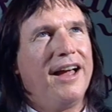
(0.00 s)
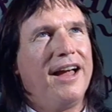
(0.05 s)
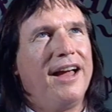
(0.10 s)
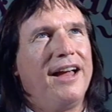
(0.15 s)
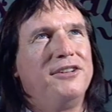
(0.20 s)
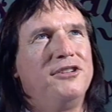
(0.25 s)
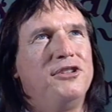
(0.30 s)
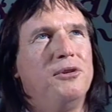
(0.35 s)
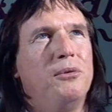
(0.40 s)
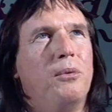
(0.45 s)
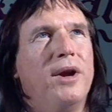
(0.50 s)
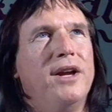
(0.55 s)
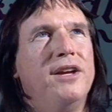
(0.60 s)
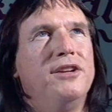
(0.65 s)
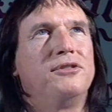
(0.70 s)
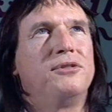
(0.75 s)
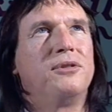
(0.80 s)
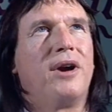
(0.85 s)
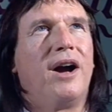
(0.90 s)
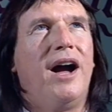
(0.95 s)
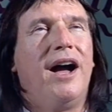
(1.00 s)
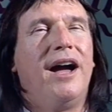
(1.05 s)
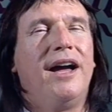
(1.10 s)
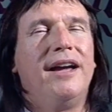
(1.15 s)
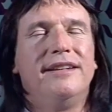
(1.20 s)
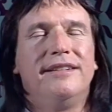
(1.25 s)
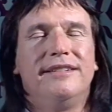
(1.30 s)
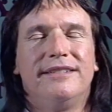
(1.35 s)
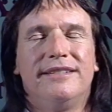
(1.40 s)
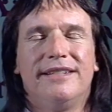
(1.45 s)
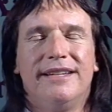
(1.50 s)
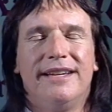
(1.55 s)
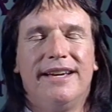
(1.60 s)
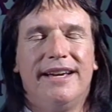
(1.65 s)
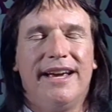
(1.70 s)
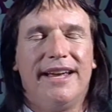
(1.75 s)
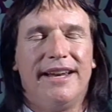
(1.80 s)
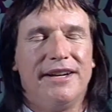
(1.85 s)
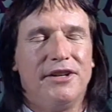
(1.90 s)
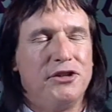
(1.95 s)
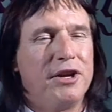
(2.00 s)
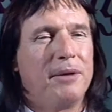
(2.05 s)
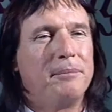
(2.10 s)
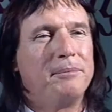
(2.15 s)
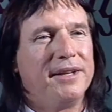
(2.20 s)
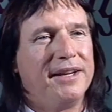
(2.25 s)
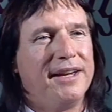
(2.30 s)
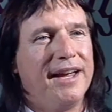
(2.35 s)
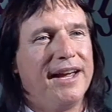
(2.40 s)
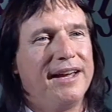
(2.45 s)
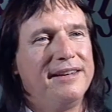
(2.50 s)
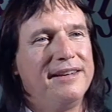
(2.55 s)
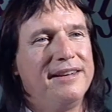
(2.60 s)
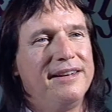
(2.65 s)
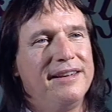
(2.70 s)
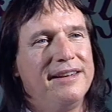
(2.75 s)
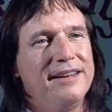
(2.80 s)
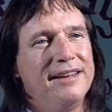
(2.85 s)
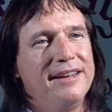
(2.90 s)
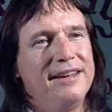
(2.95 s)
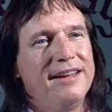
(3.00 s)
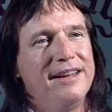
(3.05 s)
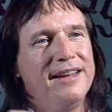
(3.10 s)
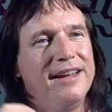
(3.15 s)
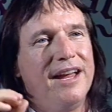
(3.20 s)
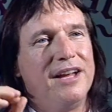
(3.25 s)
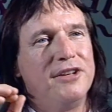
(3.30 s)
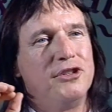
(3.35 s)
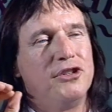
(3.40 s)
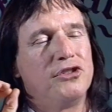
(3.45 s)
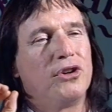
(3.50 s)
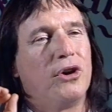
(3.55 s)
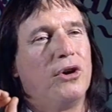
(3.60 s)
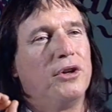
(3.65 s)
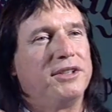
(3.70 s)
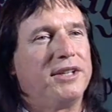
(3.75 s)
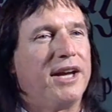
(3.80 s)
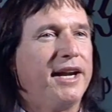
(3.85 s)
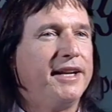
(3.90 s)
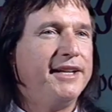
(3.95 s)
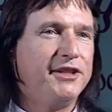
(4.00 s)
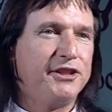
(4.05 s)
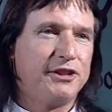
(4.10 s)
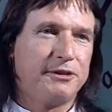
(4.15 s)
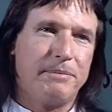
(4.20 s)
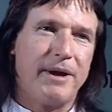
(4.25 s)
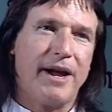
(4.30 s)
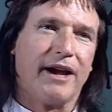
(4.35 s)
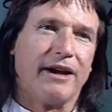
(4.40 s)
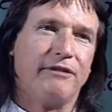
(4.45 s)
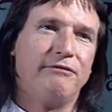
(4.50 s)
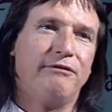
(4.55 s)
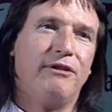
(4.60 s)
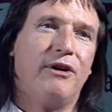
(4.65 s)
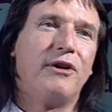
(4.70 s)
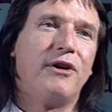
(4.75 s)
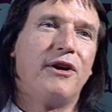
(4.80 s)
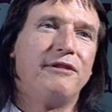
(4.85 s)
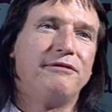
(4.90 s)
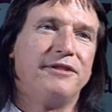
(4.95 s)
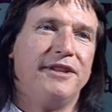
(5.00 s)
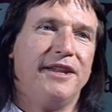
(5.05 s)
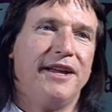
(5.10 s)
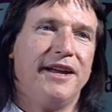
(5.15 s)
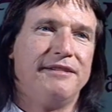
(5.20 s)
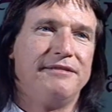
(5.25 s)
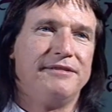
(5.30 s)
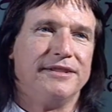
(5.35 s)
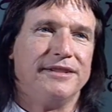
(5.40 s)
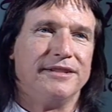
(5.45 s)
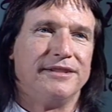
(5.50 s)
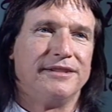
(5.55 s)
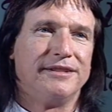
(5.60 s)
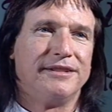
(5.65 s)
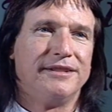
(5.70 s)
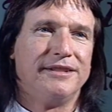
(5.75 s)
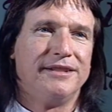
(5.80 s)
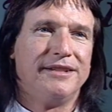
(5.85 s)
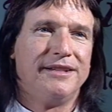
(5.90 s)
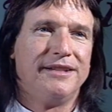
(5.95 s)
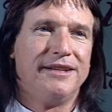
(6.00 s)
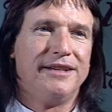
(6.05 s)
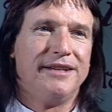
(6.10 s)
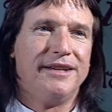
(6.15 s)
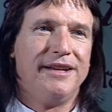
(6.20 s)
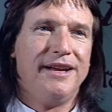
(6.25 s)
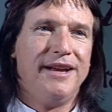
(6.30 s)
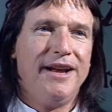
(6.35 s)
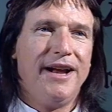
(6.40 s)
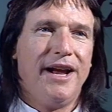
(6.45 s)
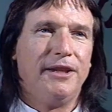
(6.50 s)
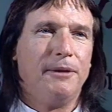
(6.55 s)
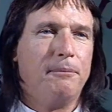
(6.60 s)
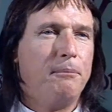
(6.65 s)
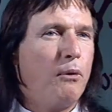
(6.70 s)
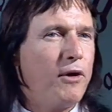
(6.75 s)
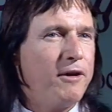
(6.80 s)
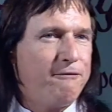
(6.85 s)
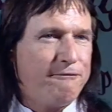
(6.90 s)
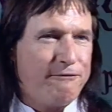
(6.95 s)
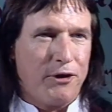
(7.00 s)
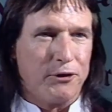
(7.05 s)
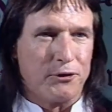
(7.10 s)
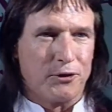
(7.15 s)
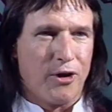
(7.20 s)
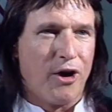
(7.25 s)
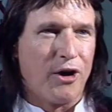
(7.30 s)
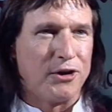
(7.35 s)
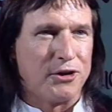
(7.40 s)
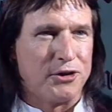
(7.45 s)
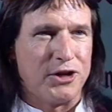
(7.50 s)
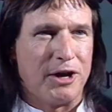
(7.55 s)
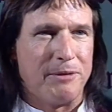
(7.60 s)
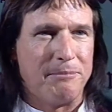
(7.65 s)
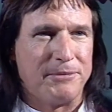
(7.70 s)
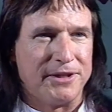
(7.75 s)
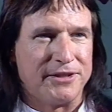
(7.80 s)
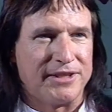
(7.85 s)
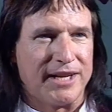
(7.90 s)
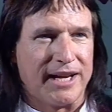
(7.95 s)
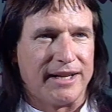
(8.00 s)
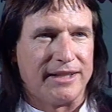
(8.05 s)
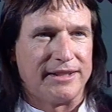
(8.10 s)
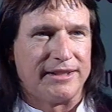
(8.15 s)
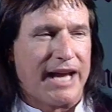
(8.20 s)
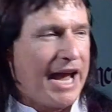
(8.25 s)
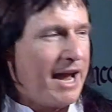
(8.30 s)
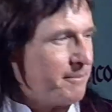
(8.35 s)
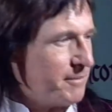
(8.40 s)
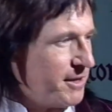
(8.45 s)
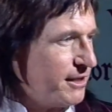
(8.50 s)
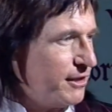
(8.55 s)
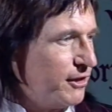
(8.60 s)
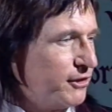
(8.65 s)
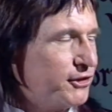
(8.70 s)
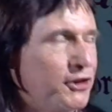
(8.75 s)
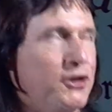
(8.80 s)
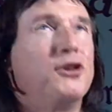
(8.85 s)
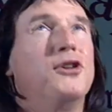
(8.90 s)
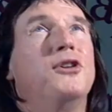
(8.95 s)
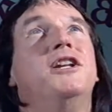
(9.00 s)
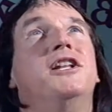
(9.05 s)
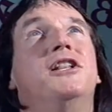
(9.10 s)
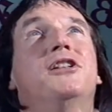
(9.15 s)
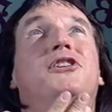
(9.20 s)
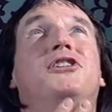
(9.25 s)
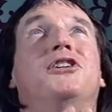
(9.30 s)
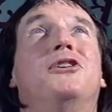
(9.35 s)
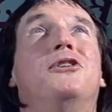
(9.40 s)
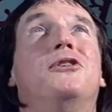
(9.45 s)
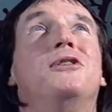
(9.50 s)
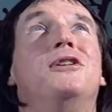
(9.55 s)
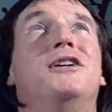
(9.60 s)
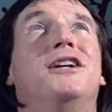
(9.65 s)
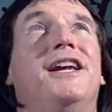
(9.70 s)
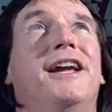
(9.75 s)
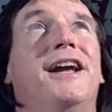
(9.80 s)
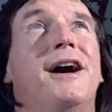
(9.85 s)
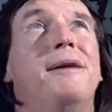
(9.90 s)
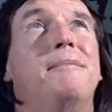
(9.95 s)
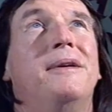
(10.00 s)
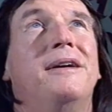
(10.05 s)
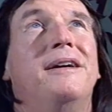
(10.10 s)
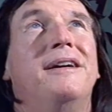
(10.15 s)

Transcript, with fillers: And she raised her eyes, and it jumped again, and she saw a tiny speck far off in the heavens. And the boy felt her heart jump the second time, and he looked at her, and he looked at her looking up.